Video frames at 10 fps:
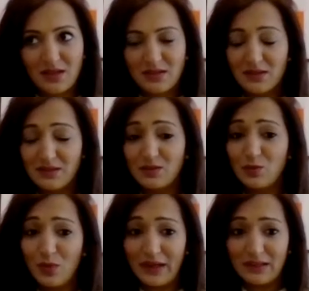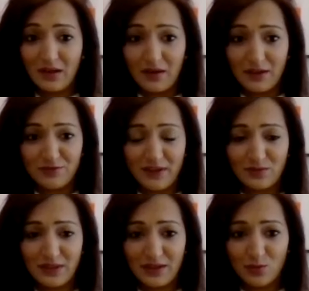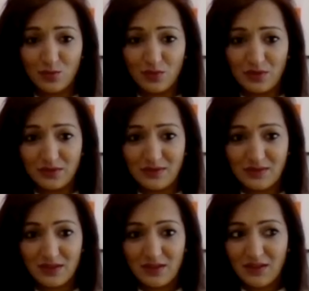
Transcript: certainly the way that I found out was,